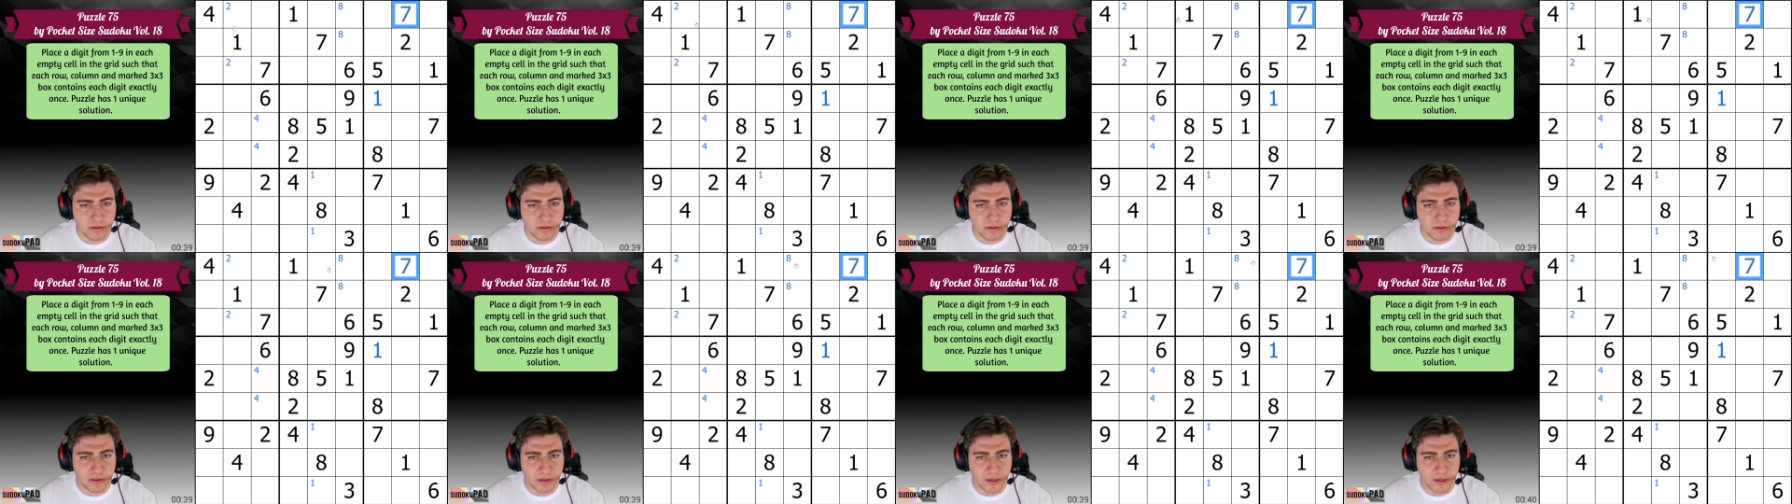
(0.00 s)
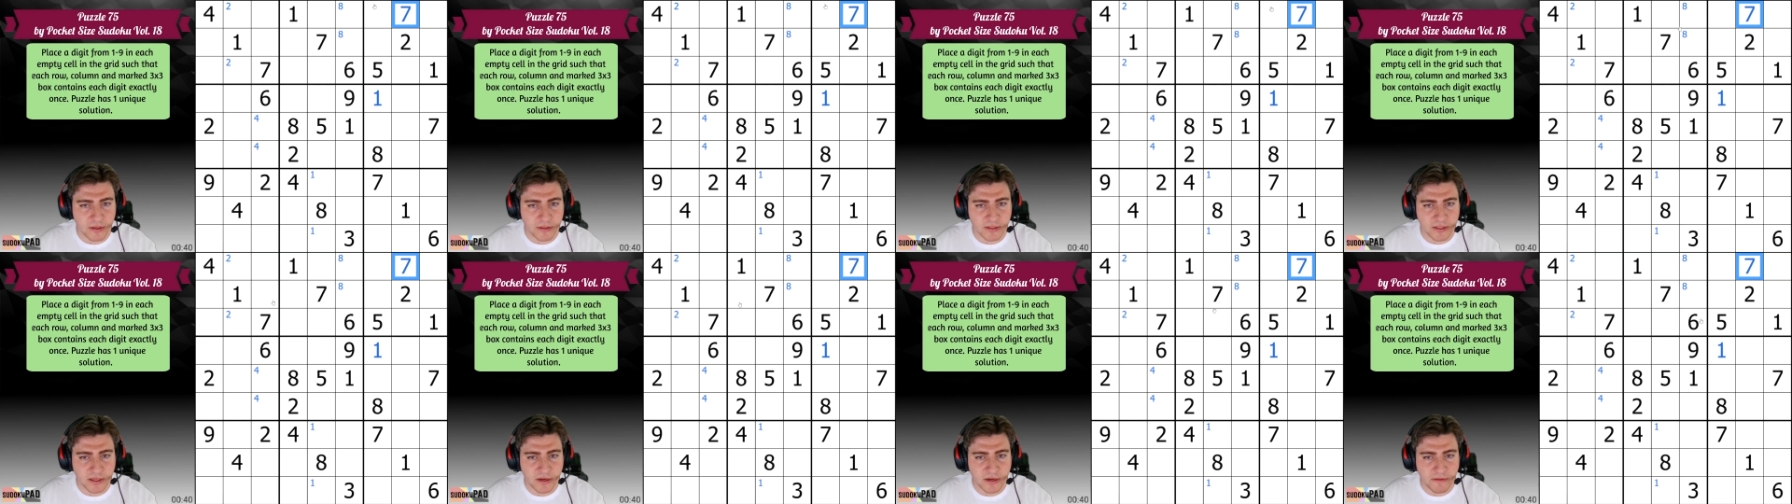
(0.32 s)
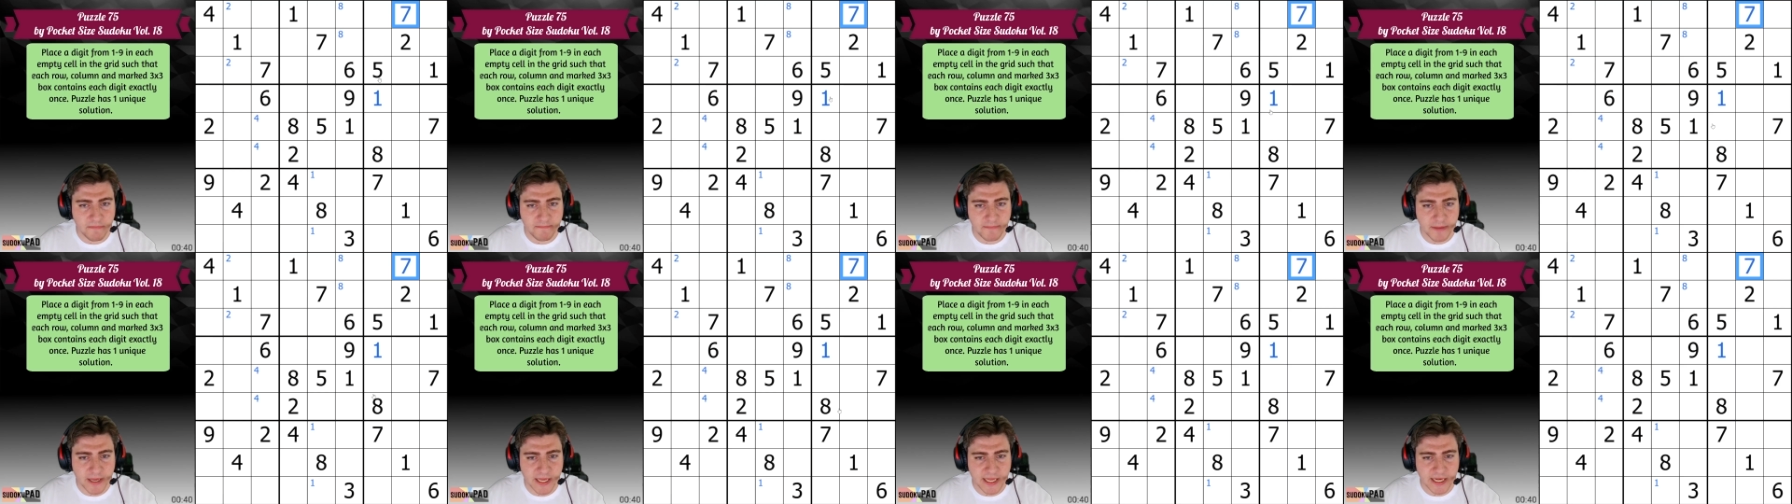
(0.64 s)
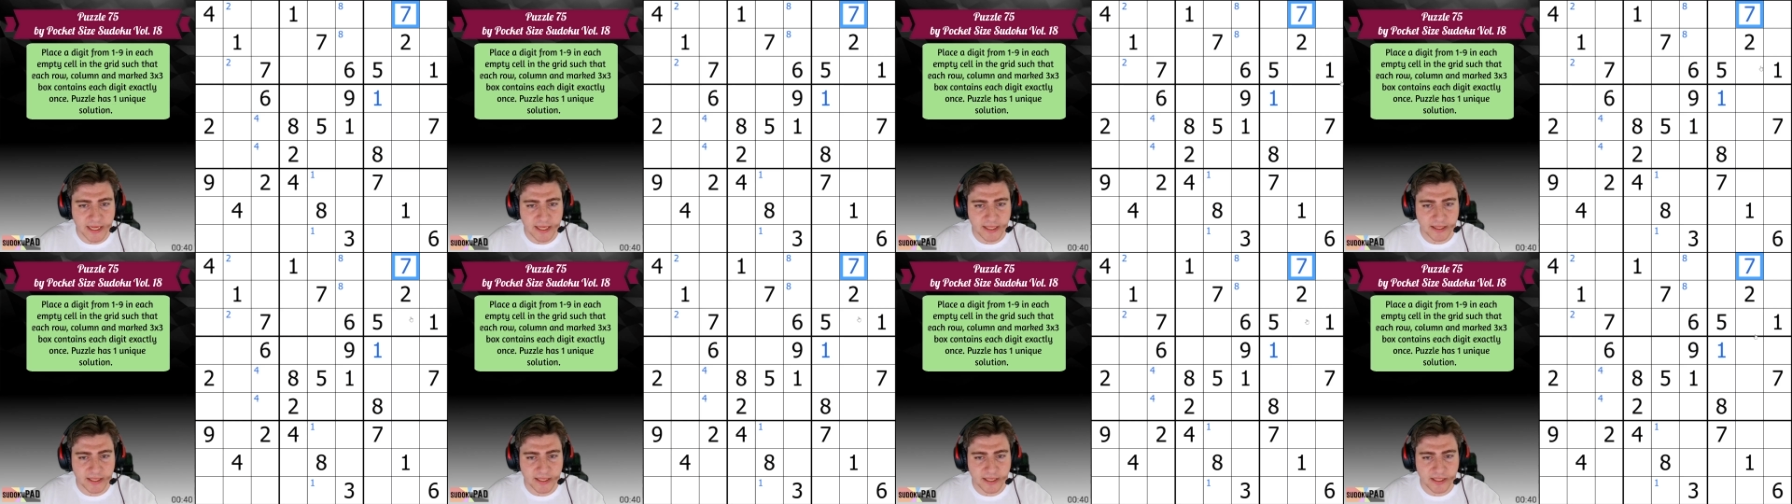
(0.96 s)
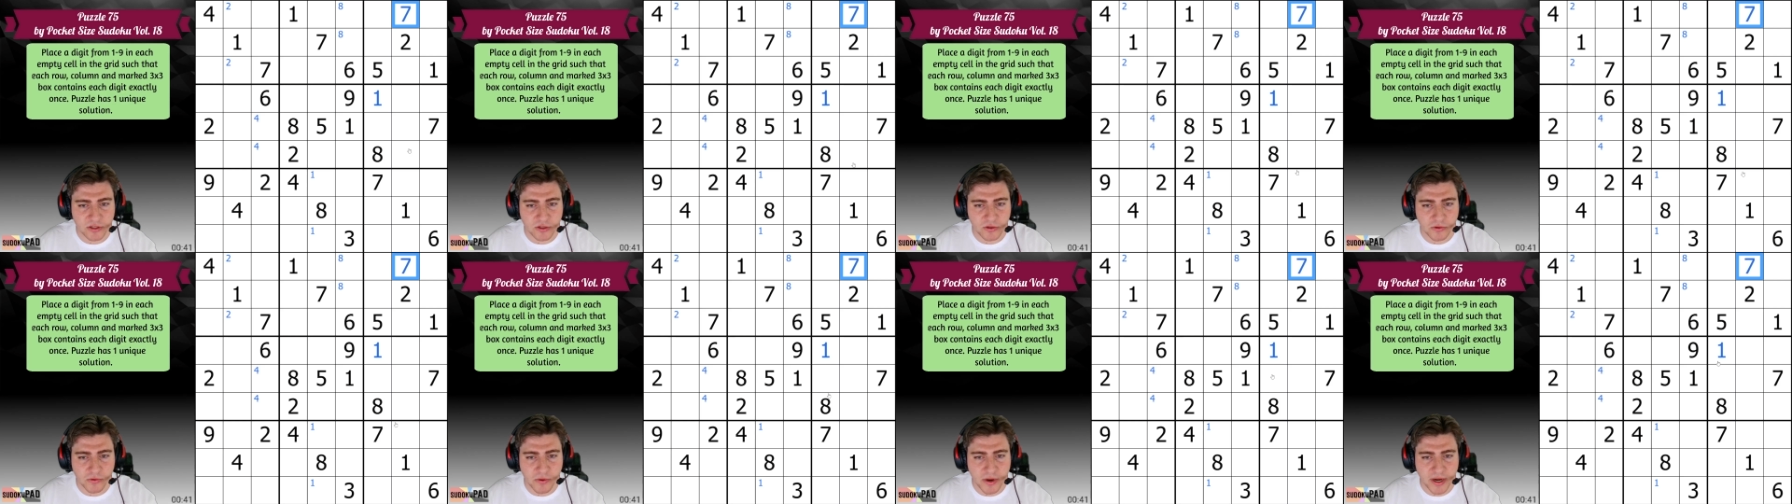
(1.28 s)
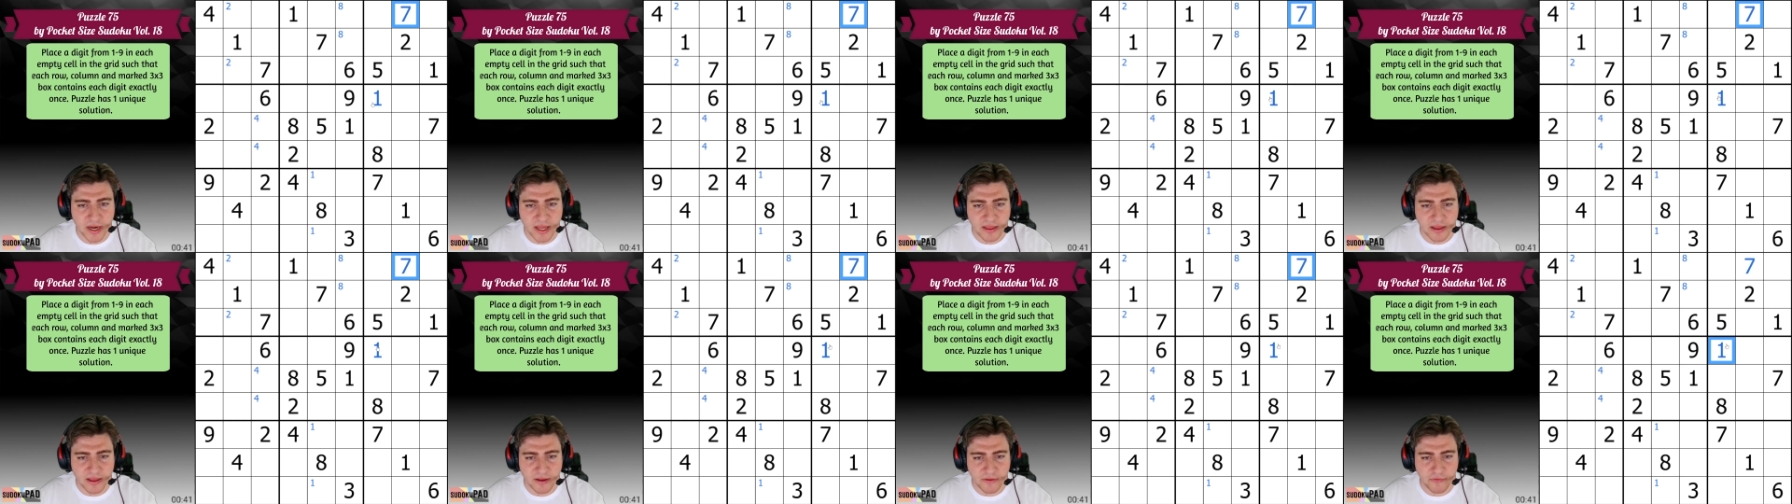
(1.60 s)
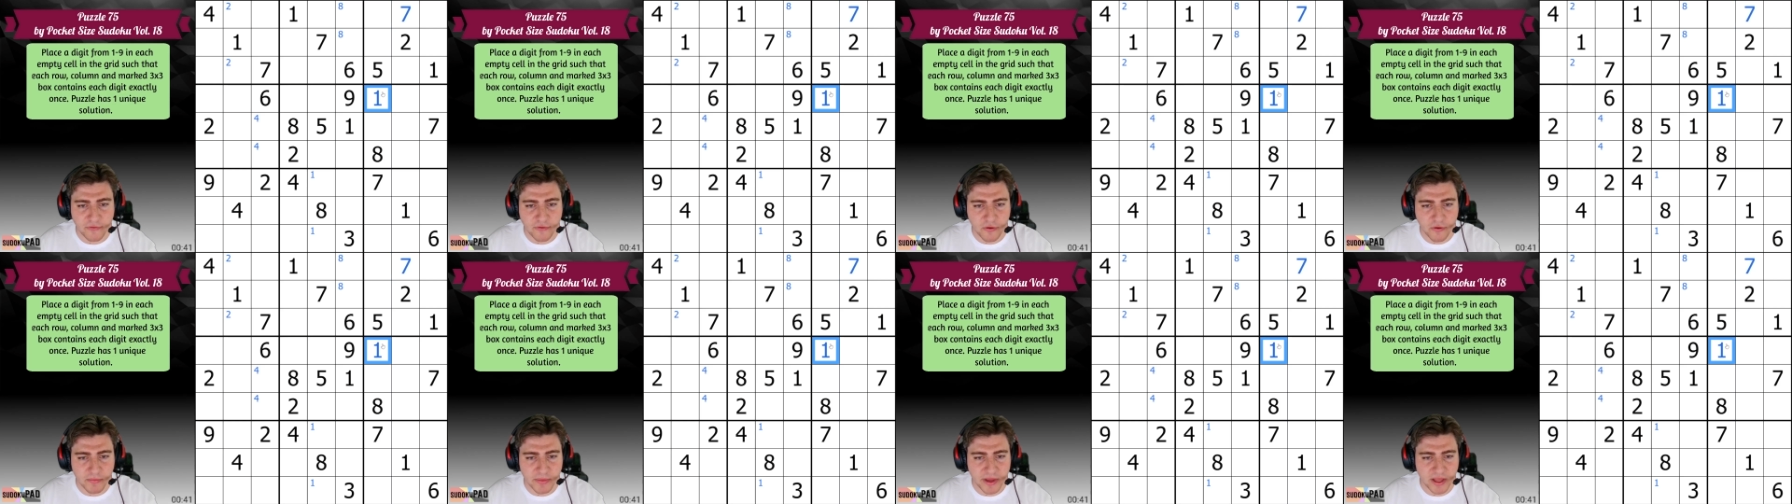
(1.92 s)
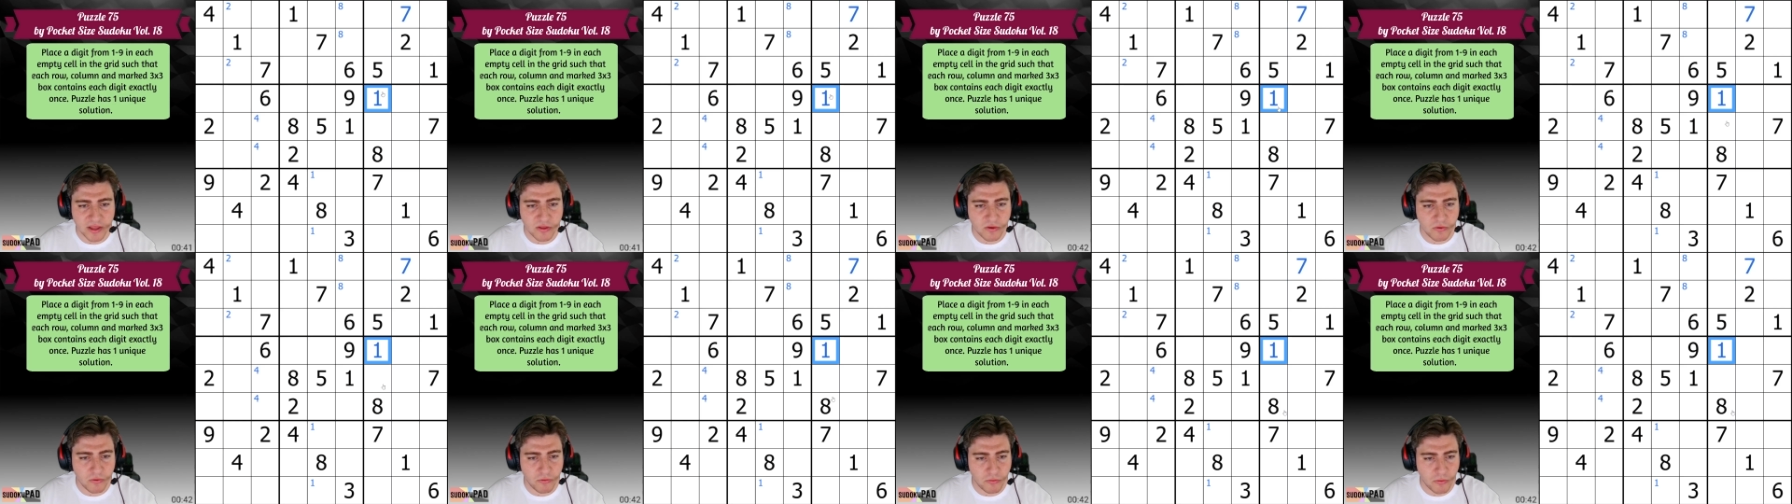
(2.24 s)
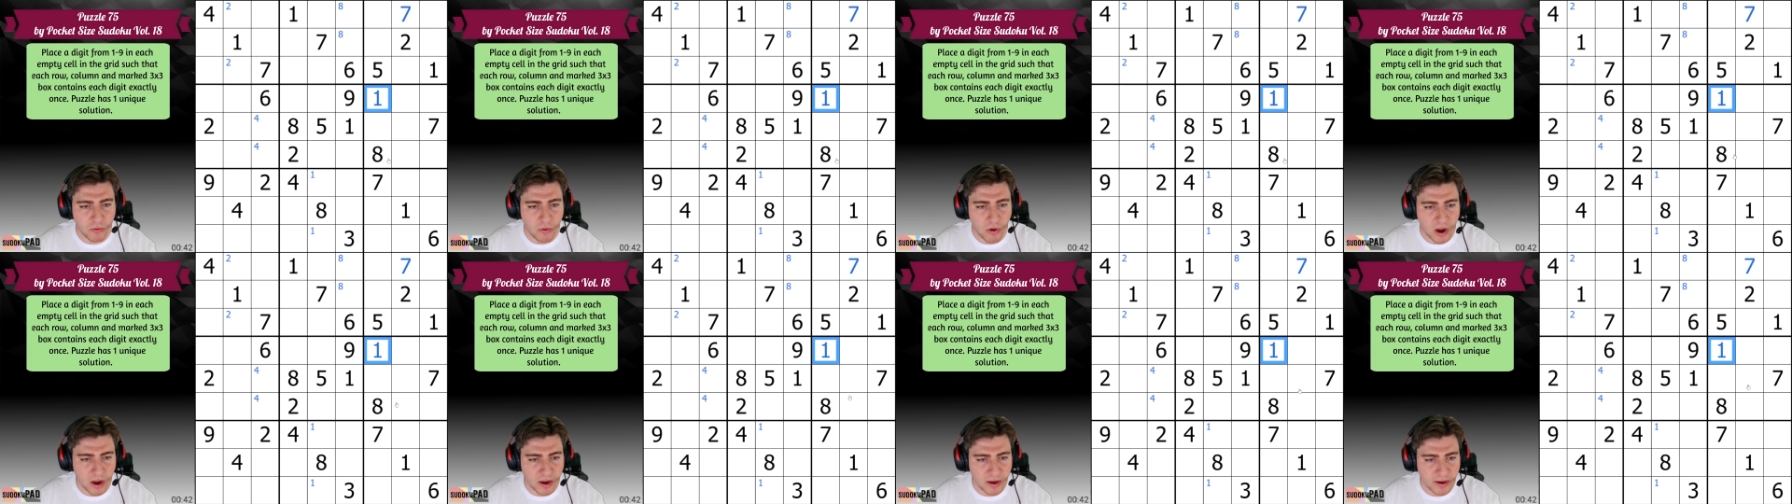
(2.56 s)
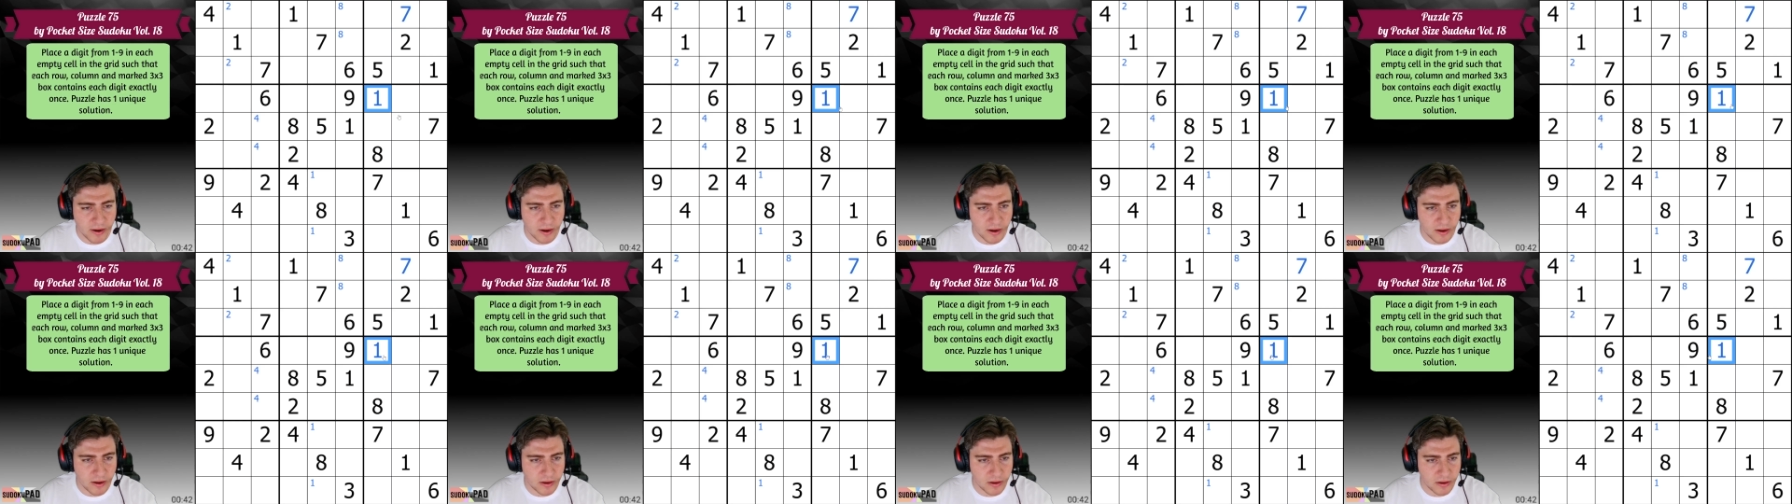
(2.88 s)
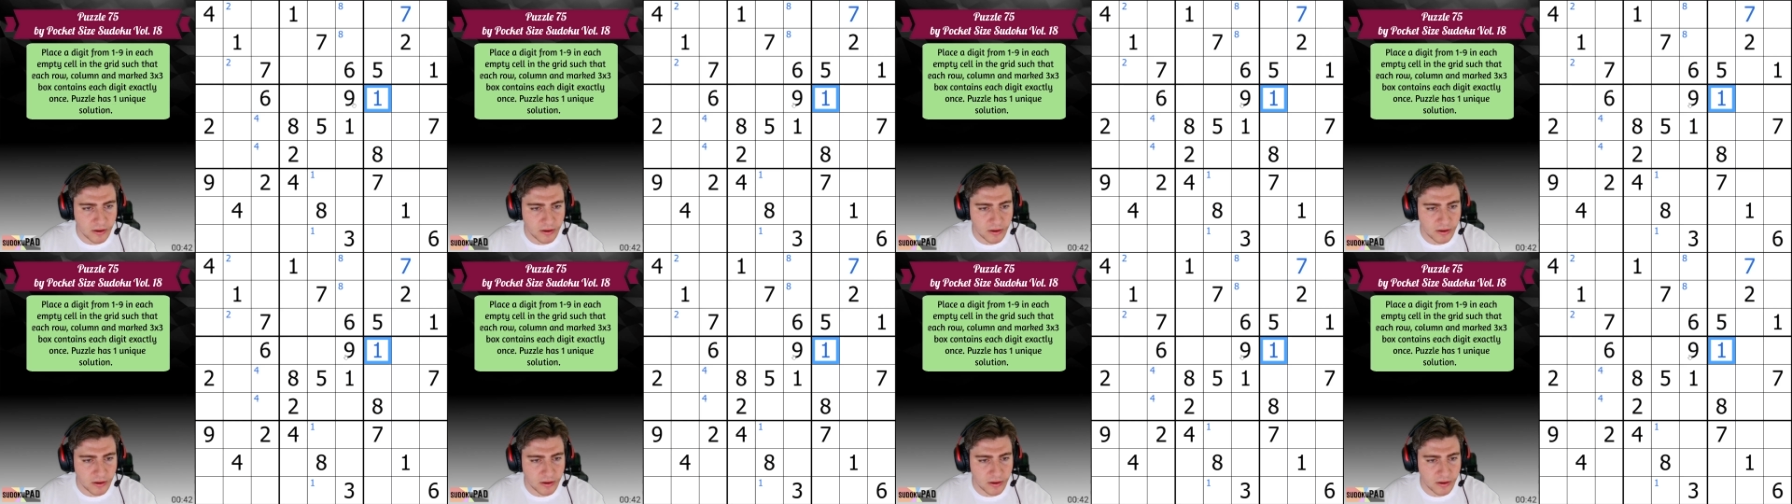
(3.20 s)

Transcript: doesn't immediately do anything for me. The 1,